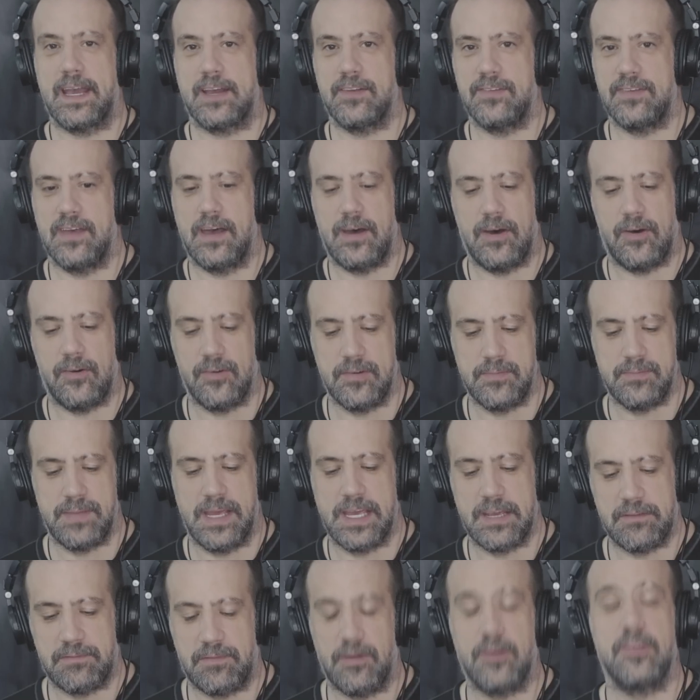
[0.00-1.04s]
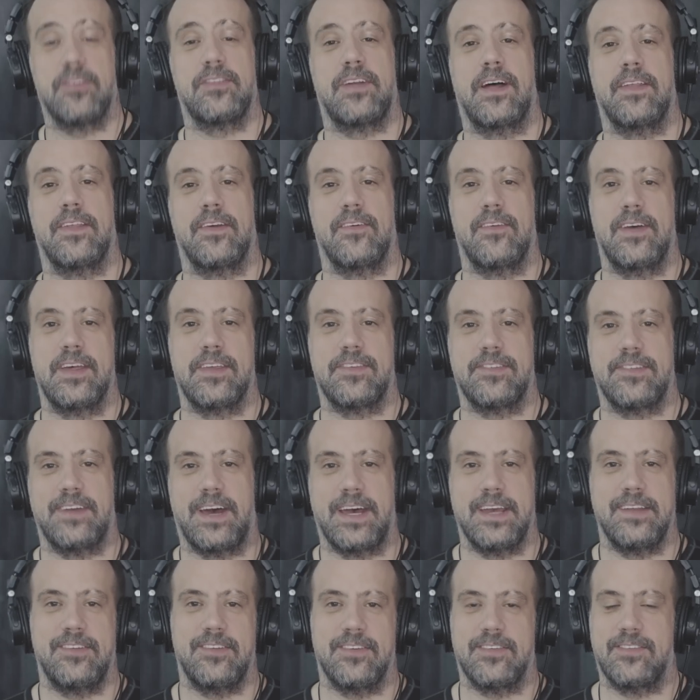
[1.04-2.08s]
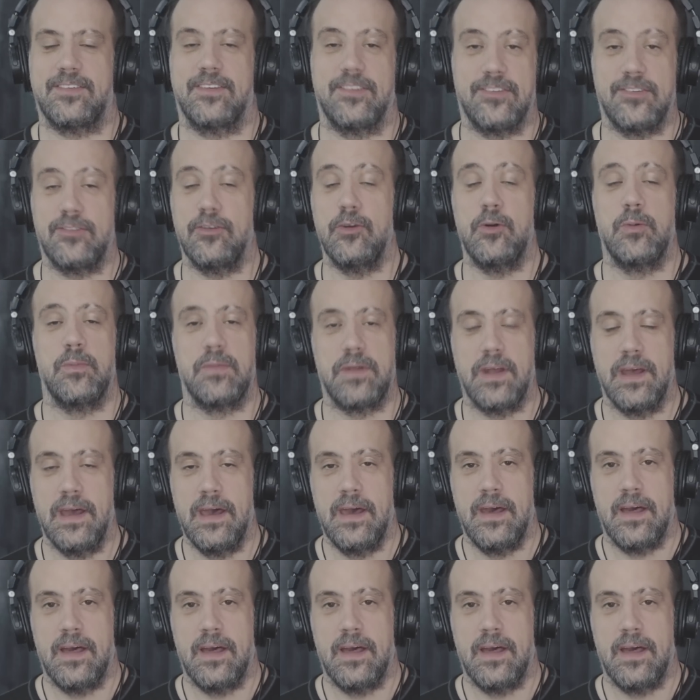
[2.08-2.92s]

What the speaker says: XL and being first on the list, I just assumed